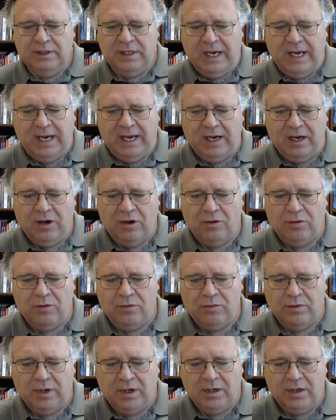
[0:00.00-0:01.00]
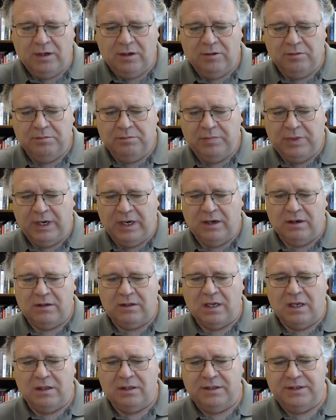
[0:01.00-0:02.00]
how
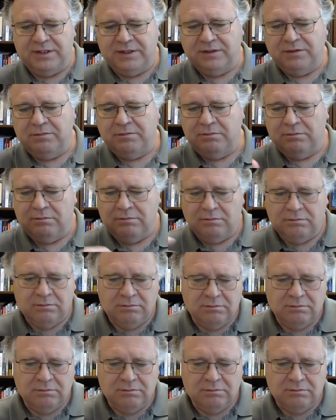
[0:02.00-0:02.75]
parallelism